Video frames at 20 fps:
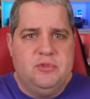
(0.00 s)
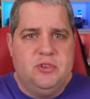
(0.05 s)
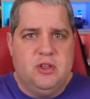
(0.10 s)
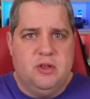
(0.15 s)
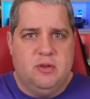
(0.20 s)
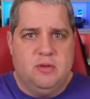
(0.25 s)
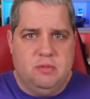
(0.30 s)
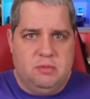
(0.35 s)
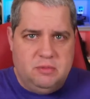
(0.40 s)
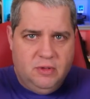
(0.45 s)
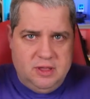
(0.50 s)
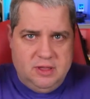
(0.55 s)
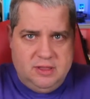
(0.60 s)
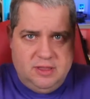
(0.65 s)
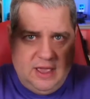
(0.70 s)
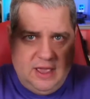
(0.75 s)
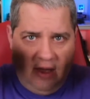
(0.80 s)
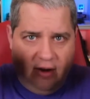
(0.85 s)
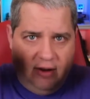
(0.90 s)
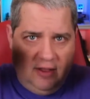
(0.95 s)
So
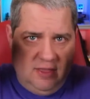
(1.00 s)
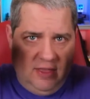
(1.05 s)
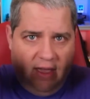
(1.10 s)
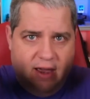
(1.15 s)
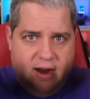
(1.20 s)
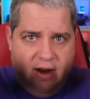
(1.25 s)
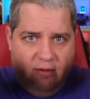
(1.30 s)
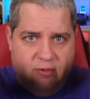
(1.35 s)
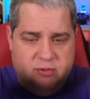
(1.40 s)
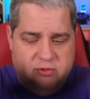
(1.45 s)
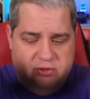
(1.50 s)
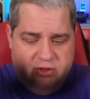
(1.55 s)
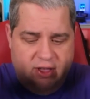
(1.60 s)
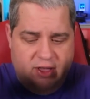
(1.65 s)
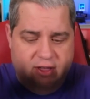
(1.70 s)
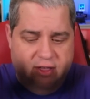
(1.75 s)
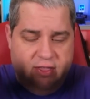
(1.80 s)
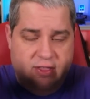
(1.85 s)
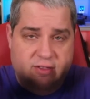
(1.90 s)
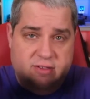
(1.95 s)
down in there, we'll
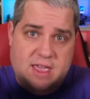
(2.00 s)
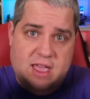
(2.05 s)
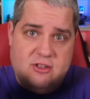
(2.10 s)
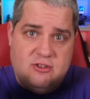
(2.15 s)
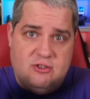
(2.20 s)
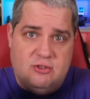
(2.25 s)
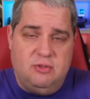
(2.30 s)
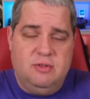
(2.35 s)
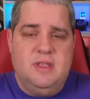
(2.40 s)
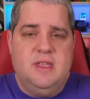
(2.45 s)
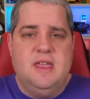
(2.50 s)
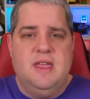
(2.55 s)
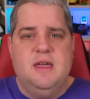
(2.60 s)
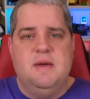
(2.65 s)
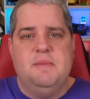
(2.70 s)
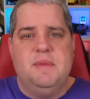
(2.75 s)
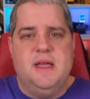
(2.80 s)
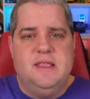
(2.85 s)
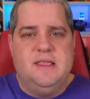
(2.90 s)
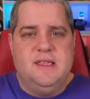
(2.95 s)
tell you the schedule.
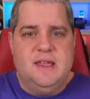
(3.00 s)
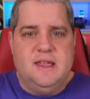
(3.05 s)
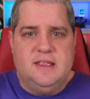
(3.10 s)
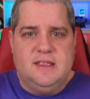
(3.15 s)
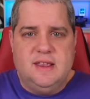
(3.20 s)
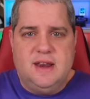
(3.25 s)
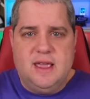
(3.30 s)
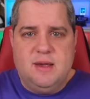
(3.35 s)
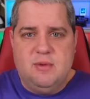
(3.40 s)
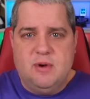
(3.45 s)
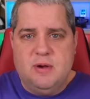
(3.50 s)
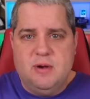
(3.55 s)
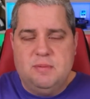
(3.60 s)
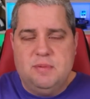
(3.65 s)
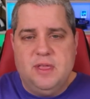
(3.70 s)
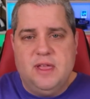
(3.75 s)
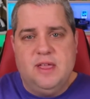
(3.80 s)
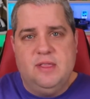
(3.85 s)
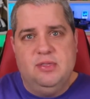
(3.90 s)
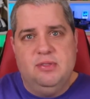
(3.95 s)
But today we're
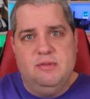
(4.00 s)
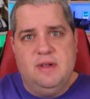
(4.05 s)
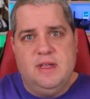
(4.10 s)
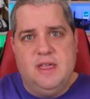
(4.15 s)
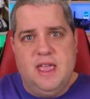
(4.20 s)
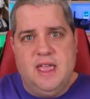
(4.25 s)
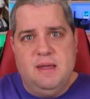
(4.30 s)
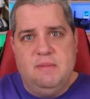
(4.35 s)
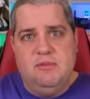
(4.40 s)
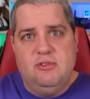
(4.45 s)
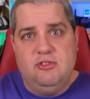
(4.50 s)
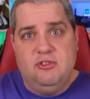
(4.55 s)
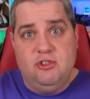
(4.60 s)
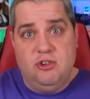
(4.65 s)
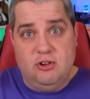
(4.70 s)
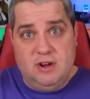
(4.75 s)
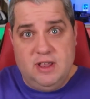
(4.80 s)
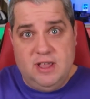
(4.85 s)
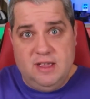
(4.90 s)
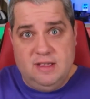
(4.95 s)
playing three games,
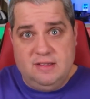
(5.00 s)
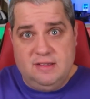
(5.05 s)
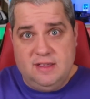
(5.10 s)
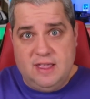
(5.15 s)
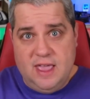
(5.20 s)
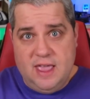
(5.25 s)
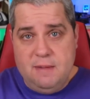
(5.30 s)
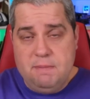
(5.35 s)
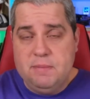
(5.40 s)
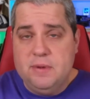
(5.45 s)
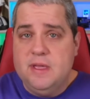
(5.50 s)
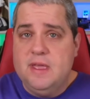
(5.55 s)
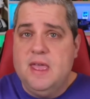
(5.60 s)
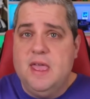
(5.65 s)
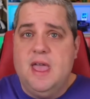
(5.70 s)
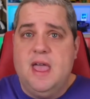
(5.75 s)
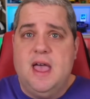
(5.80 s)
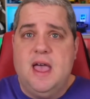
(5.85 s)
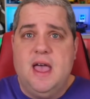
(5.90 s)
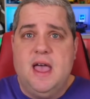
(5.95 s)
Journey Escape,
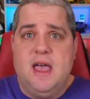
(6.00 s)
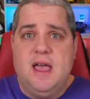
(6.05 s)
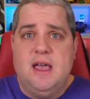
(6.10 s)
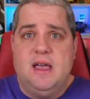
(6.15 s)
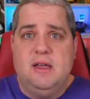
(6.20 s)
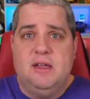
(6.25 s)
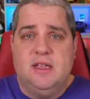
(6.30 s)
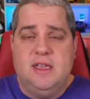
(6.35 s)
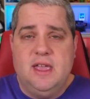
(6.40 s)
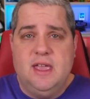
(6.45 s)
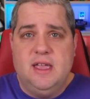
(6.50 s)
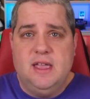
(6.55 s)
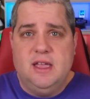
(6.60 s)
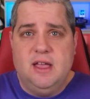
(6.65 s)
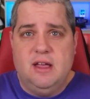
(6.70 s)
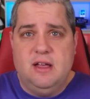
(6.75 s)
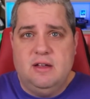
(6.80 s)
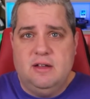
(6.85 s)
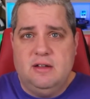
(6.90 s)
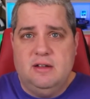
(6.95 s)
King
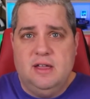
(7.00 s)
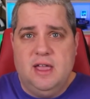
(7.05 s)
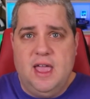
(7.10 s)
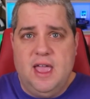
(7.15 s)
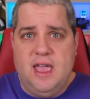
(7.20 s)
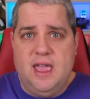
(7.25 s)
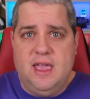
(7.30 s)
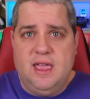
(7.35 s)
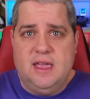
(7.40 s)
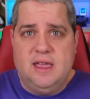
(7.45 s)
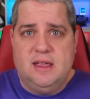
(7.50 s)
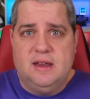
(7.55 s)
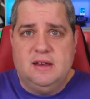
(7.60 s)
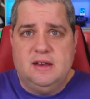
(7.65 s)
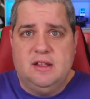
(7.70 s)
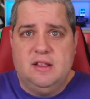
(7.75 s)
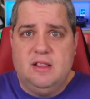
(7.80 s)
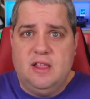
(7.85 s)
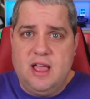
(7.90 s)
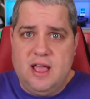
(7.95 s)
Kong,
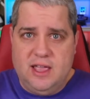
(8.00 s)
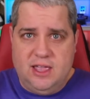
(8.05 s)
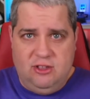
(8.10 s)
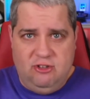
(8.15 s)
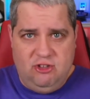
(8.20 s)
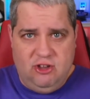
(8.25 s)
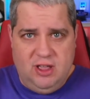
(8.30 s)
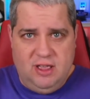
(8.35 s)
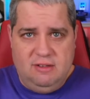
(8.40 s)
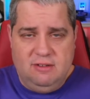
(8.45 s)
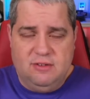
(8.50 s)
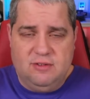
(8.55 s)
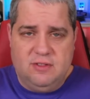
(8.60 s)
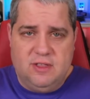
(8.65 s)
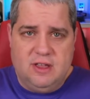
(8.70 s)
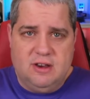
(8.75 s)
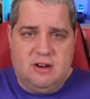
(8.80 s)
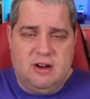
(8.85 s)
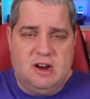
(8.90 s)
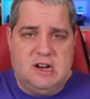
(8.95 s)
and Lock and Chase for
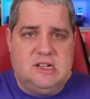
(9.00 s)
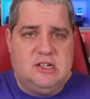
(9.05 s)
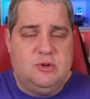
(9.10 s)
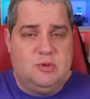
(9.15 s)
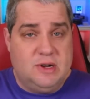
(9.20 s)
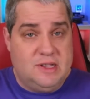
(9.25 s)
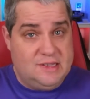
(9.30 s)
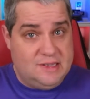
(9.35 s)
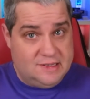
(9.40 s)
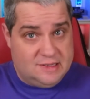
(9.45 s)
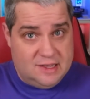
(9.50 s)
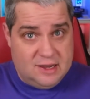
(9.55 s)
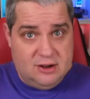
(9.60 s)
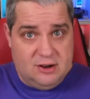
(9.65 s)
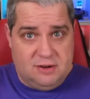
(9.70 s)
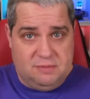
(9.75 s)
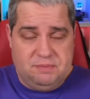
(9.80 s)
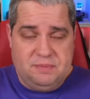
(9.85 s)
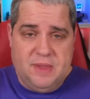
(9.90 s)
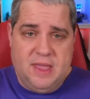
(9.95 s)
the Atari
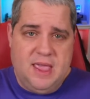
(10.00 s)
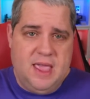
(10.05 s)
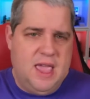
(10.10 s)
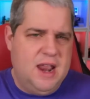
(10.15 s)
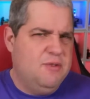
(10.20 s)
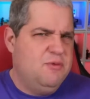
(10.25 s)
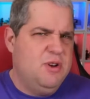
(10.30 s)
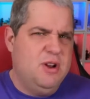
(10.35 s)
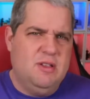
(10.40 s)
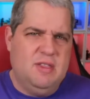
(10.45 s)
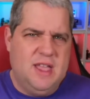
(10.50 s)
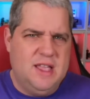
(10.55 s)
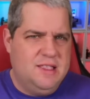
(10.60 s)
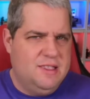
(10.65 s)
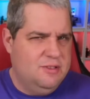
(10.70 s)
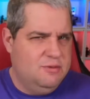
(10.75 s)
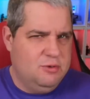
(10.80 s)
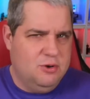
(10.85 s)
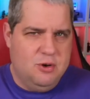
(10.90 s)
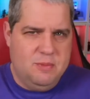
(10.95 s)
2600. And if we don't like
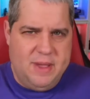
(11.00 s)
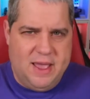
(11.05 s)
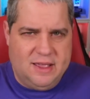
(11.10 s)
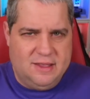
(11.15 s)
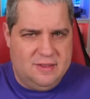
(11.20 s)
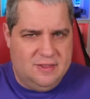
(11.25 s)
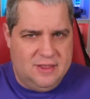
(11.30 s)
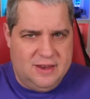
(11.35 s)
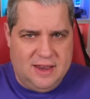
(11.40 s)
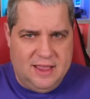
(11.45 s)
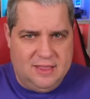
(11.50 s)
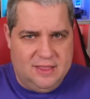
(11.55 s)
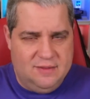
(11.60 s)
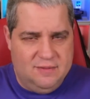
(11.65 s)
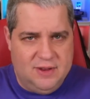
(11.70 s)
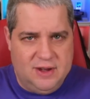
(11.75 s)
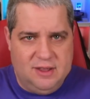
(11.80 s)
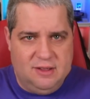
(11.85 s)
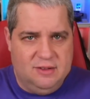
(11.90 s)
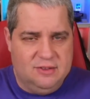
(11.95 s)
this, we'll go back to the daily
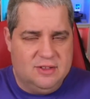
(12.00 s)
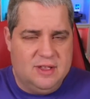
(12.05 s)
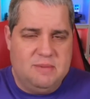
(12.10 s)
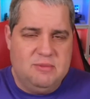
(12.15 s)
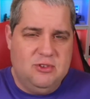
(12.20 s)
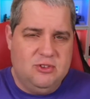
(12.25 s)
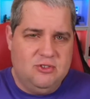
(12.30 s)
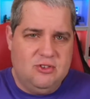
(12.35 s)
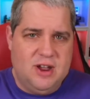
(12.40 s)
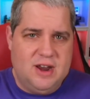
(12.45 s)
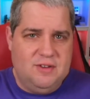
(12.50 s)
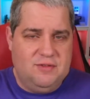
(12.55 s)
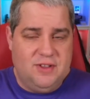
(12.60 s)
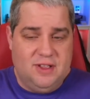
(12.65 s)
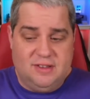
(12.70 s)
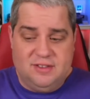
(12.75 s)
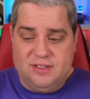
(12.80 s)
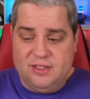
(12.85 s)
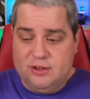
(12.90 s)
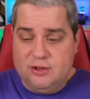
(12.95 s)
videos. I'm just trying to
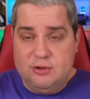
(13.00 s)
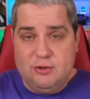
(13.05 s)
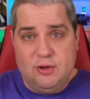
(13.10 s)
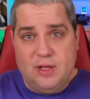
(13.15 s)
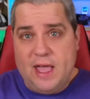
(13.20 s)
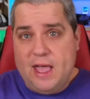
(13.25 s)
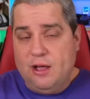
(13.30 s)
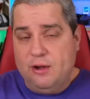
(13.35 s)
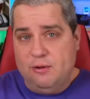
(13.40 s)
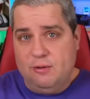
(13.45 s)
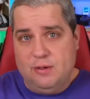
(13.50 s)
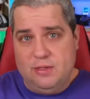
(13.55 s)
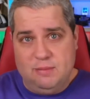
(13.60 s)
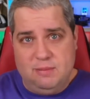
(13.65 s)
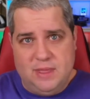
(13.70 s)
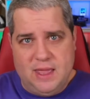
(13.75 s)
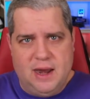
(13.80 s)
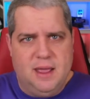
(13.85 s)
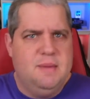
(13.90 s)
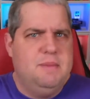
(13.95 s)
fix the Google
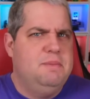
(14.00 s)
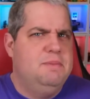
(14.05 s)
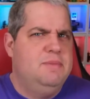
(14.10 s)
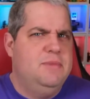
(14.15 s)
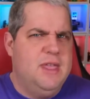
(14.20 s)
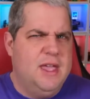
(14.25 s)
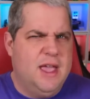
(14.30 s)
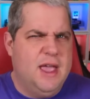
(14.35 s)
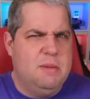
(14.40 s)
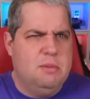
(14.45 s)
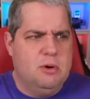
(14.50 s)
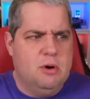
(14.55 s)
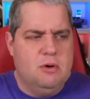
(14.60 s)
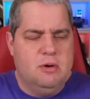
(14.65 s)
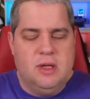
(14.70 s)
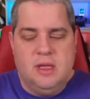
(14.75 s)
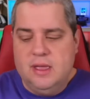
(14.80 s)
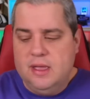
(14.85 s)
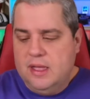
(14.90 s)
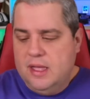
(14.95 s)
algorithm that I think I
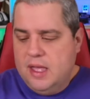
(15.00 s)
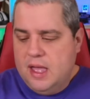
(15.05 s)
broke.